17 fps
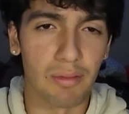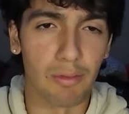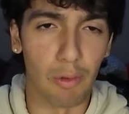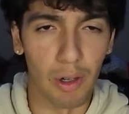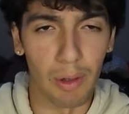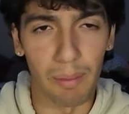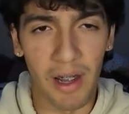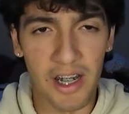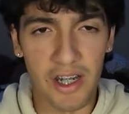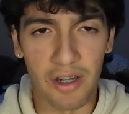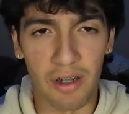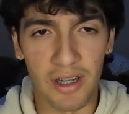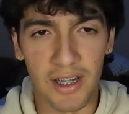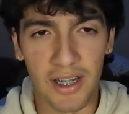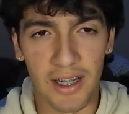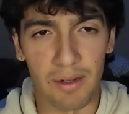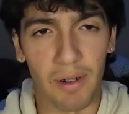weren't my
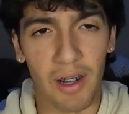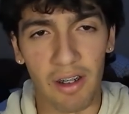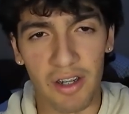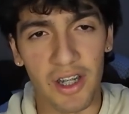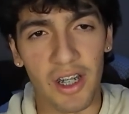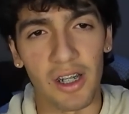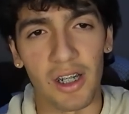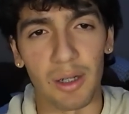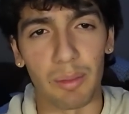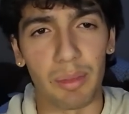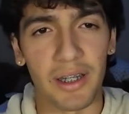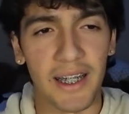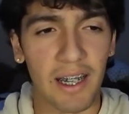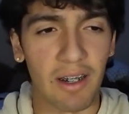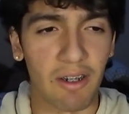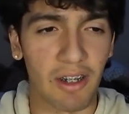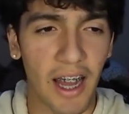choices when I was younger, but
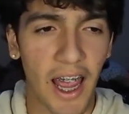they were